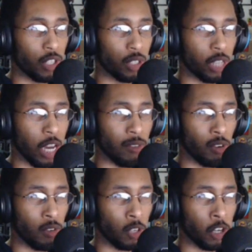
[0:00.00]
is kind of
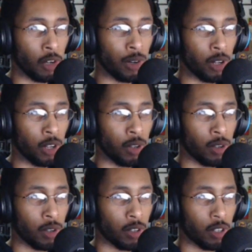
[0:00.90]
overkill.
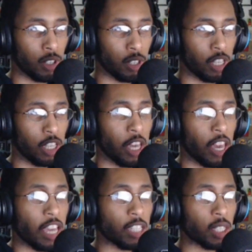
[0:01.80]

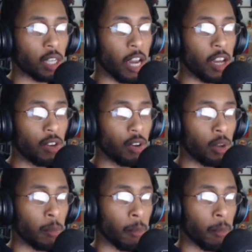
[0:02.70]
It's the kind of,